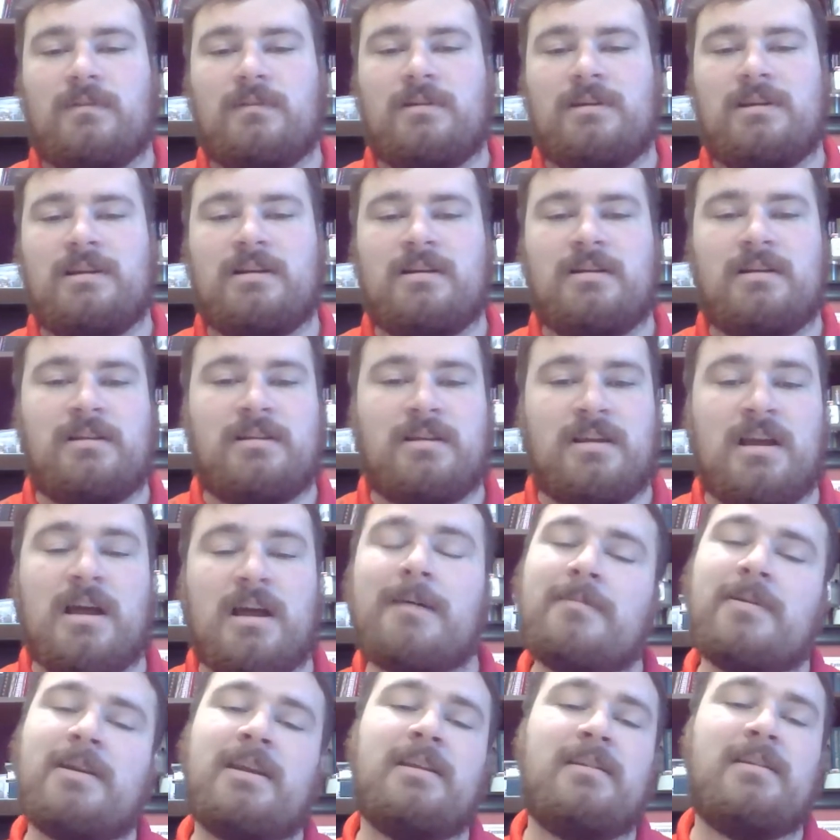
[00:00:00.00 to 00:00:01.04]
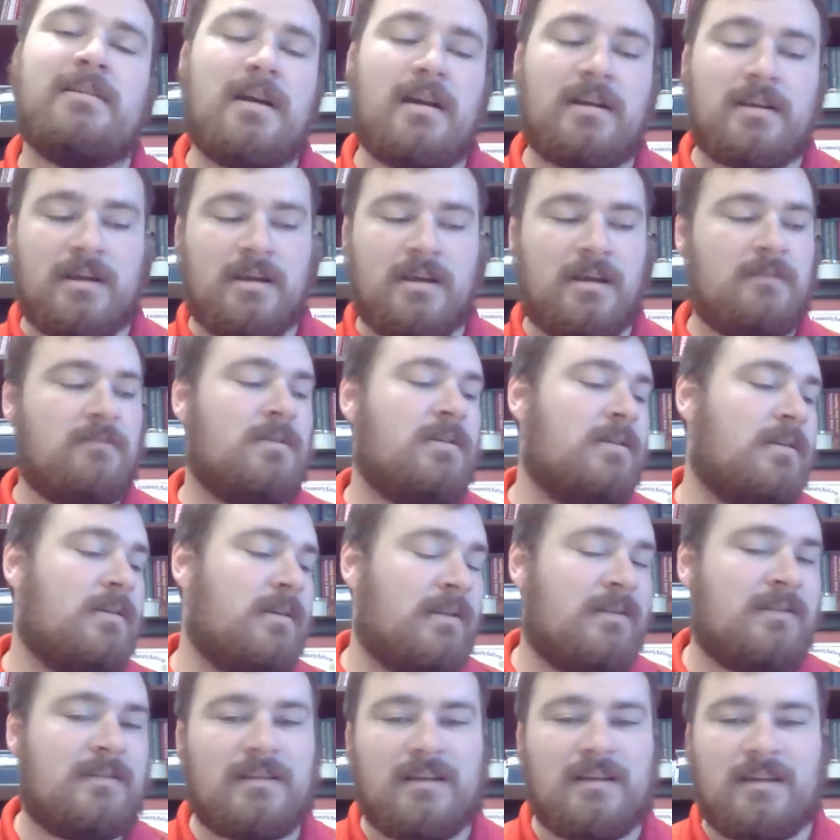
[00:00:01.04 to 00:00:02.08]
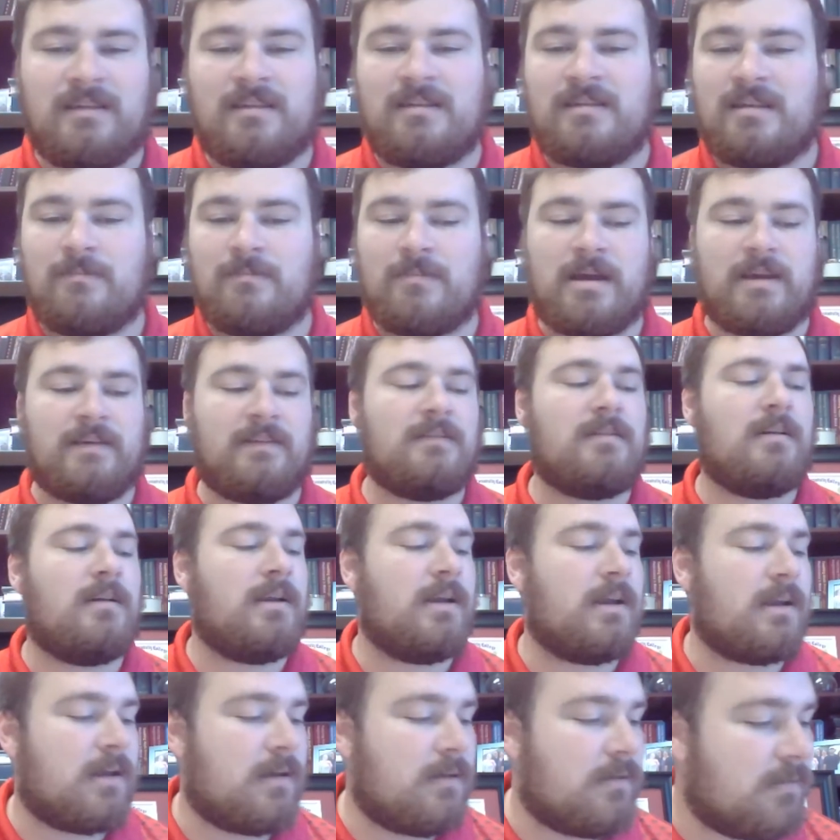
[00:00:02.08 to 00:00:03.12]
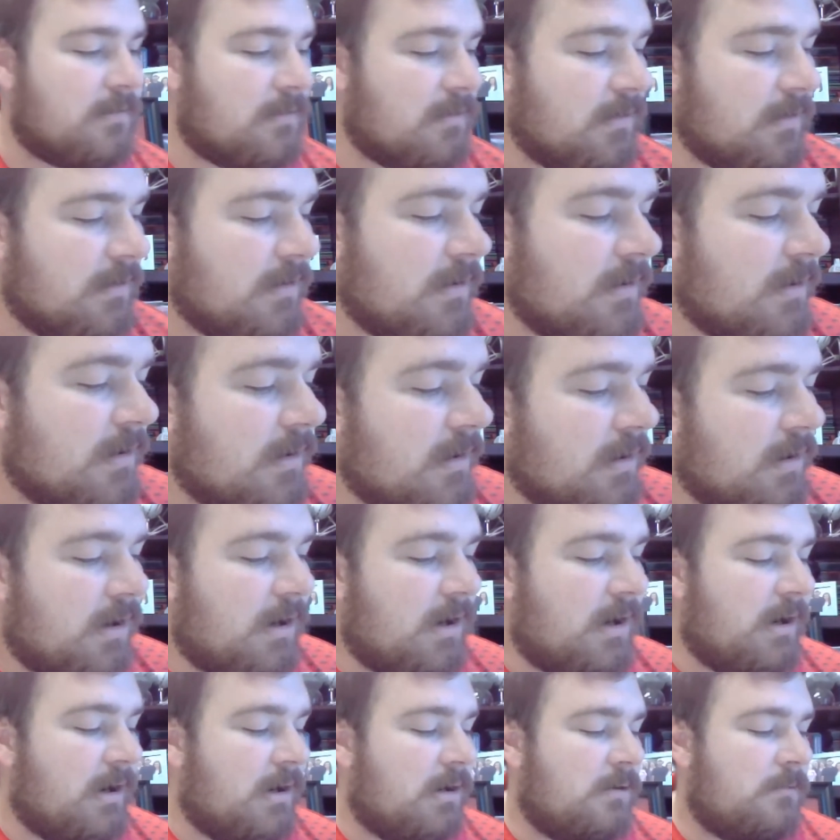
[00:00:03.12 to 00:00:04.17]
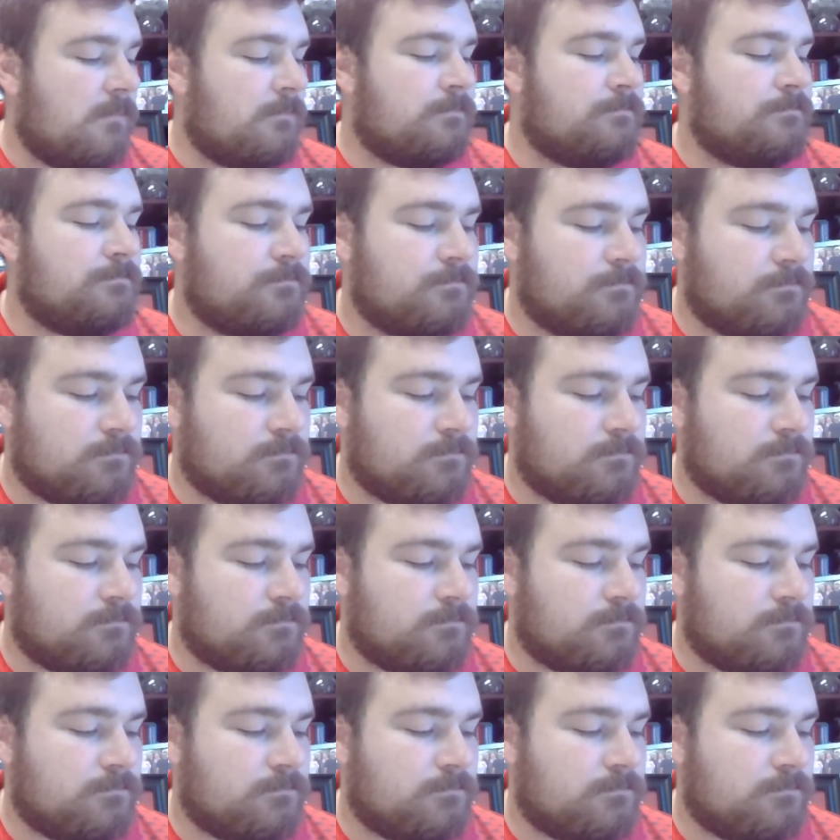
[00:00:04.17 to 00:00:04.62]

get underneath the cubby, duck cover. It's semi sturdy, I guess. All